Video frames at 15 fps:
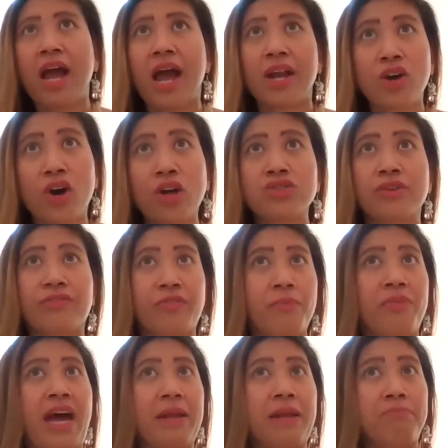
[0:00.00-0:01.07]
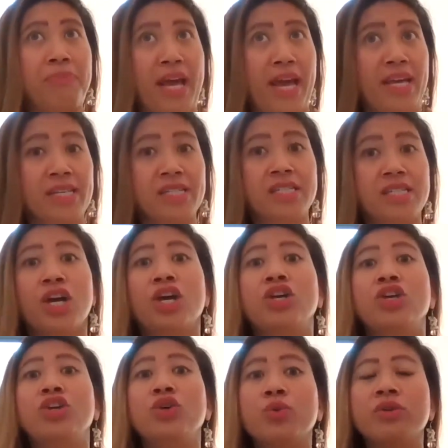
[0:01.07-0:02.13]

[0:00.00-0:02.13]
And also from that place, you